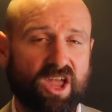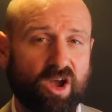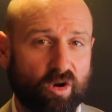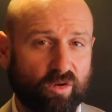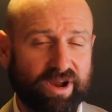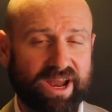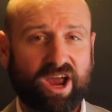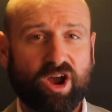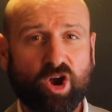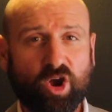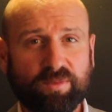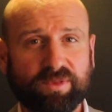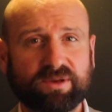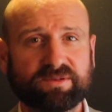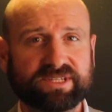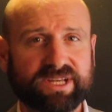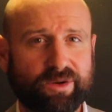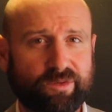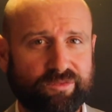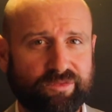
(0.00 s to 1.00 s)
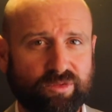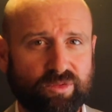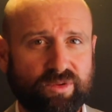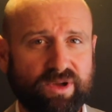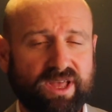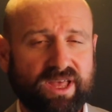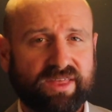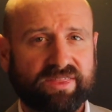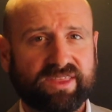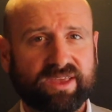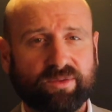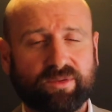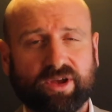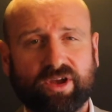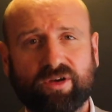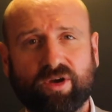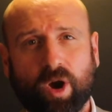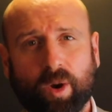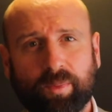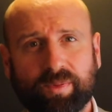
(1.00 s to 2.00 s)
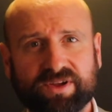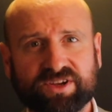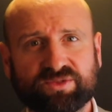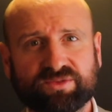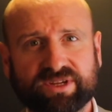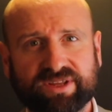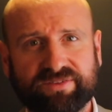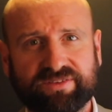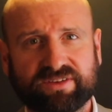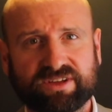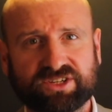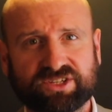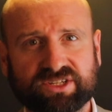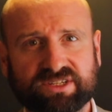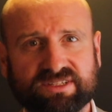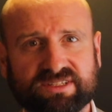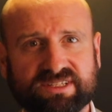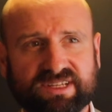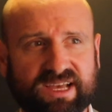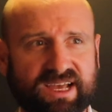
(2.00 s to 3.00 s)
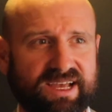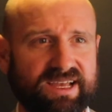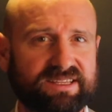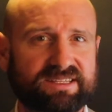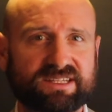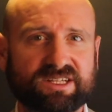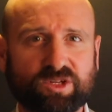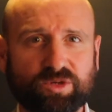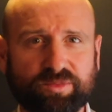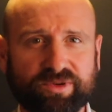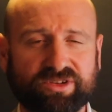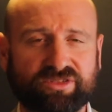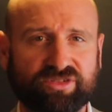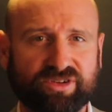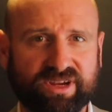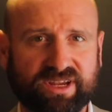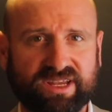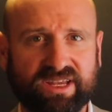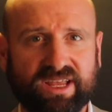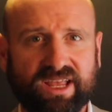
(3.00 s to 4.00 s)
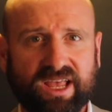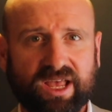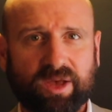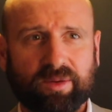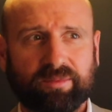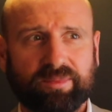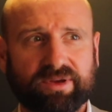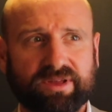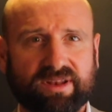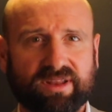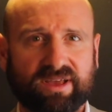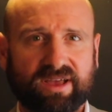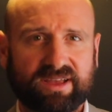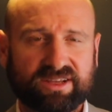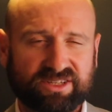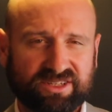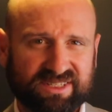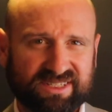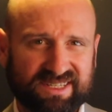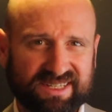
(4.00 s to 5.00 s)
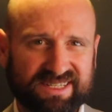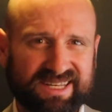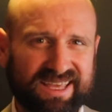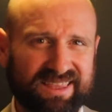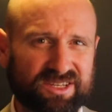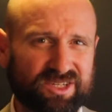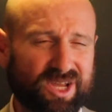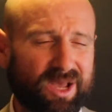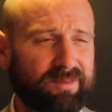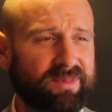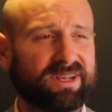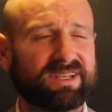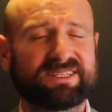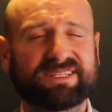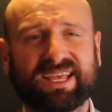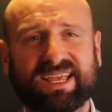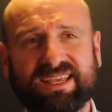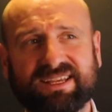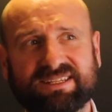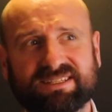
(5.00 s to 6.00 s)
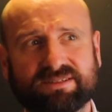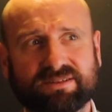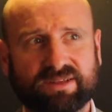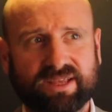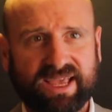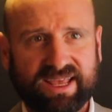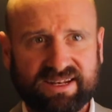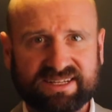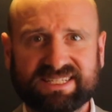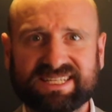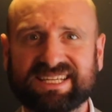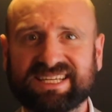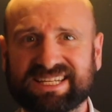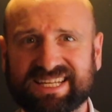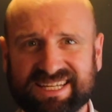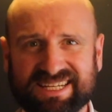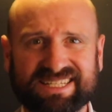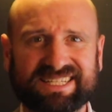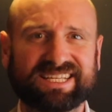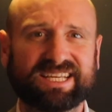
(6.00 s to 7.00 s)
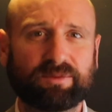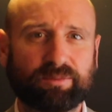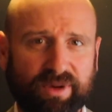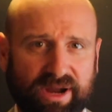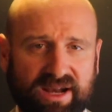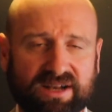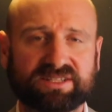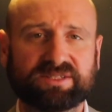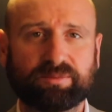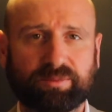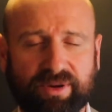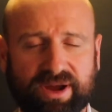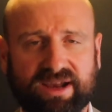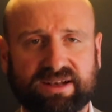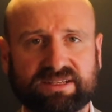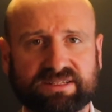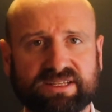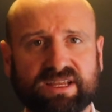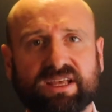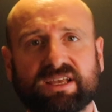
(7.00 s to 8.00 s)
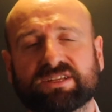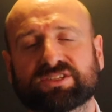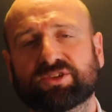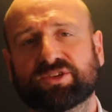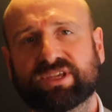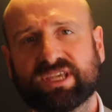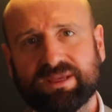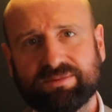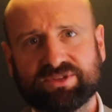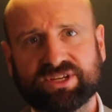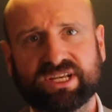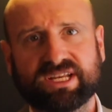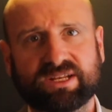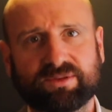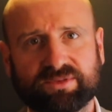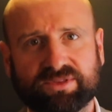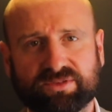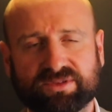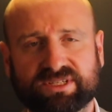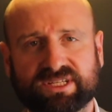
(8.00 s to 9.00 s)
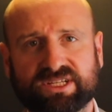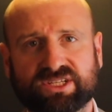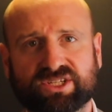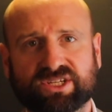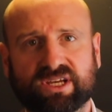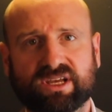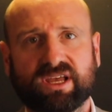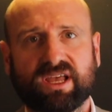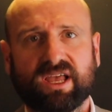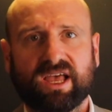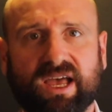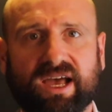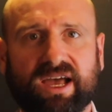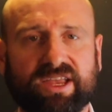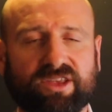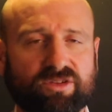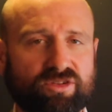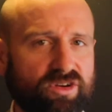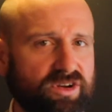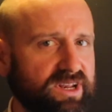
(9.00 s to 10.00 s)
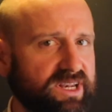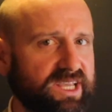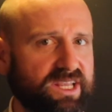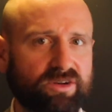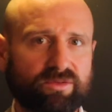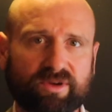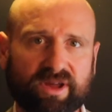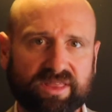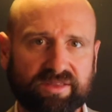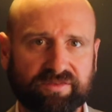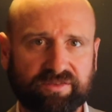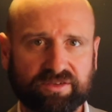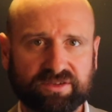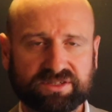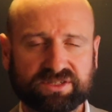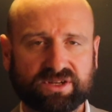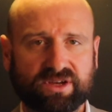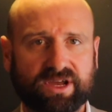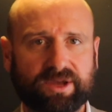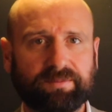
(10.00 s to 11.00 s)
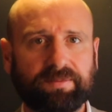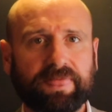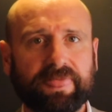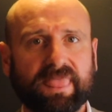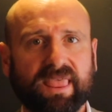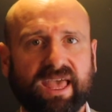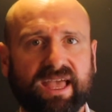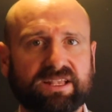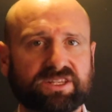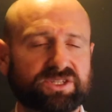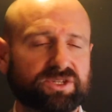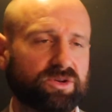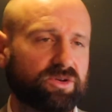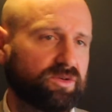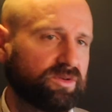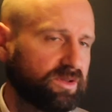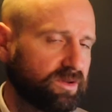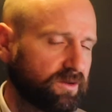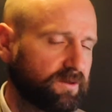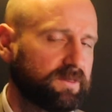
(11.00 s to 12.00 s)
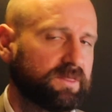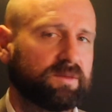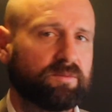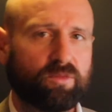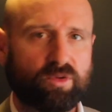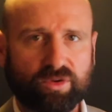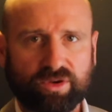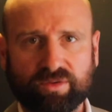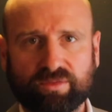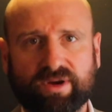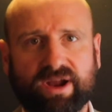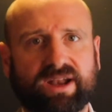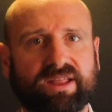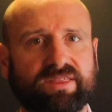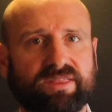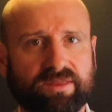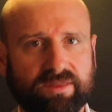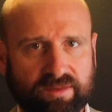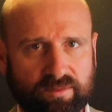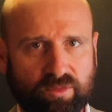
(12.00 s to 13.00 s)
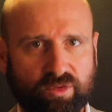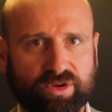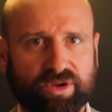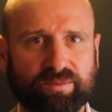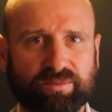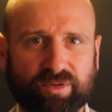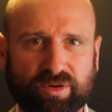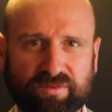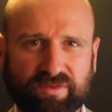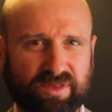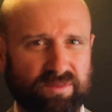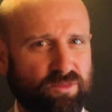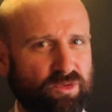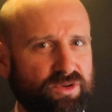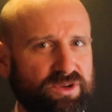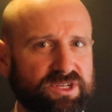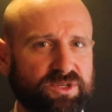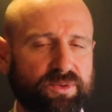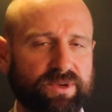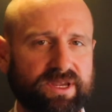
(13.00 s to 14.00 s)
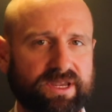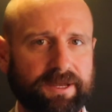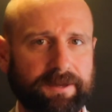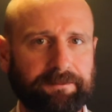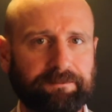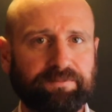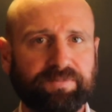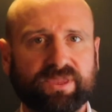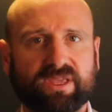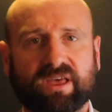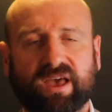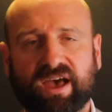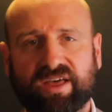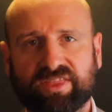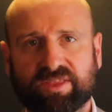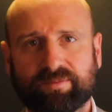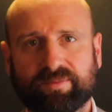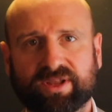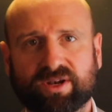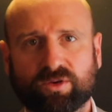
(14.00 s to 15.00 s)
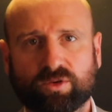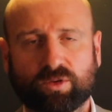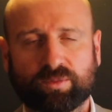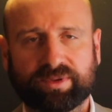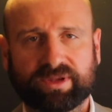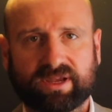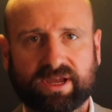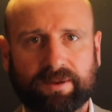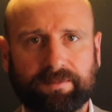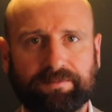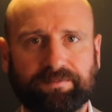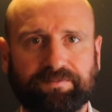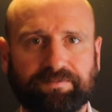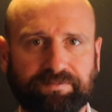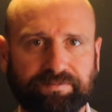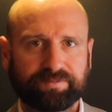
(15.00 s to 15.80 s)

All right, I hope that was helpful. There we go, operational definitions. It's a little bit tricky, but just take the time. And it takes editing and practice. So keep checking in with your teacher. You're not going to get it right the first time. And so, you know, the more you write it, the more you improve it, the more you tweak it, the better it will become.